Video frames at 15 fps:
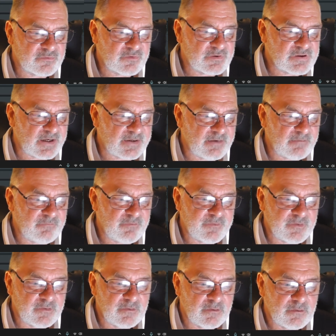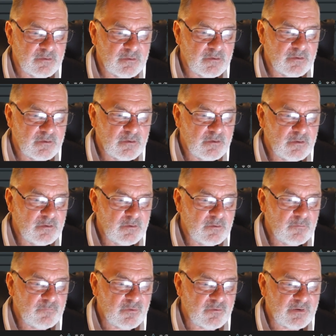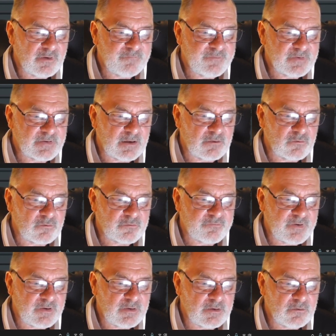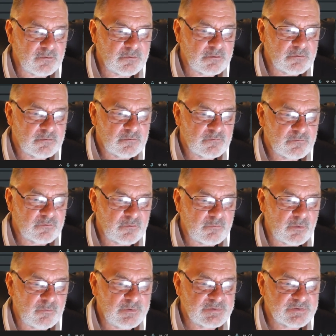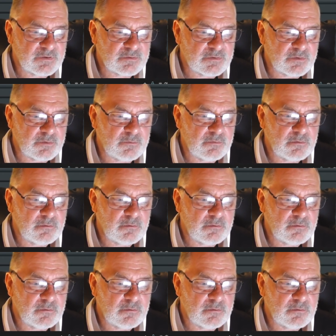check everything. But I think that looks fairly good. So what we shall do